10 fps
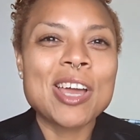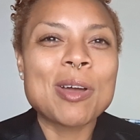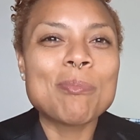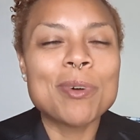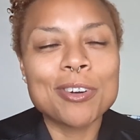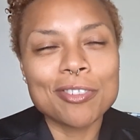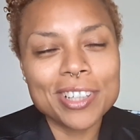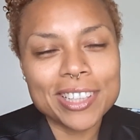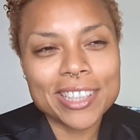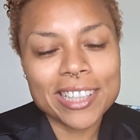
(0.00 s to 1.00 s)
But
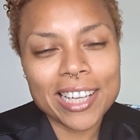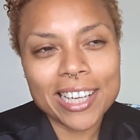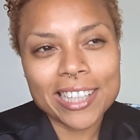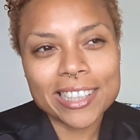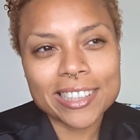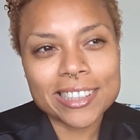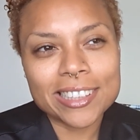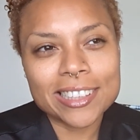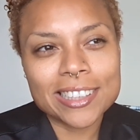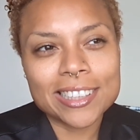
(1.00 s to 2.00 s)
really, like,
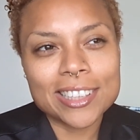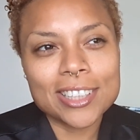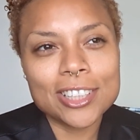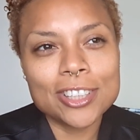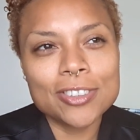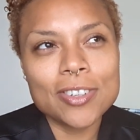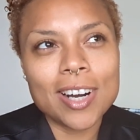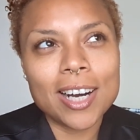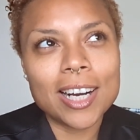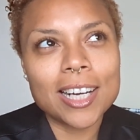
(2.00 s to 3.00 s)
you
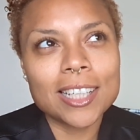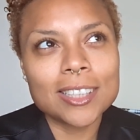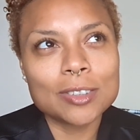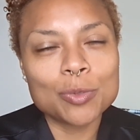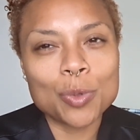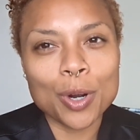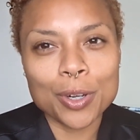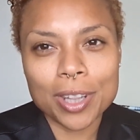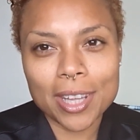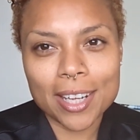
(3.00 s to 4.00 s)
are
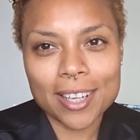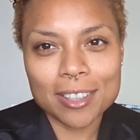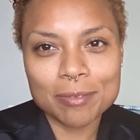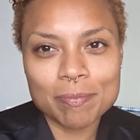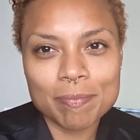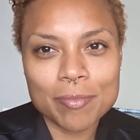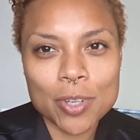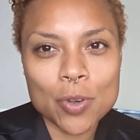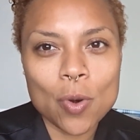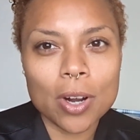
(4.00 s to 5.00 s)
worthy,
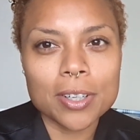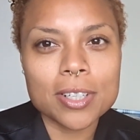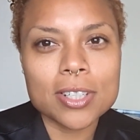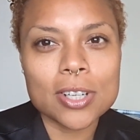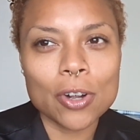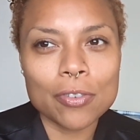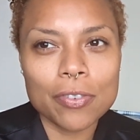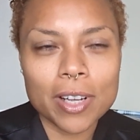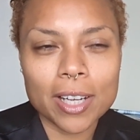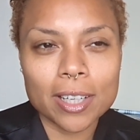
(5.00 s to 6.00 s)
you are
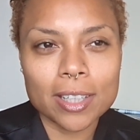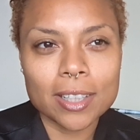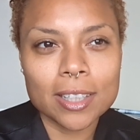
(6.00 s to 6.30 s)
deserving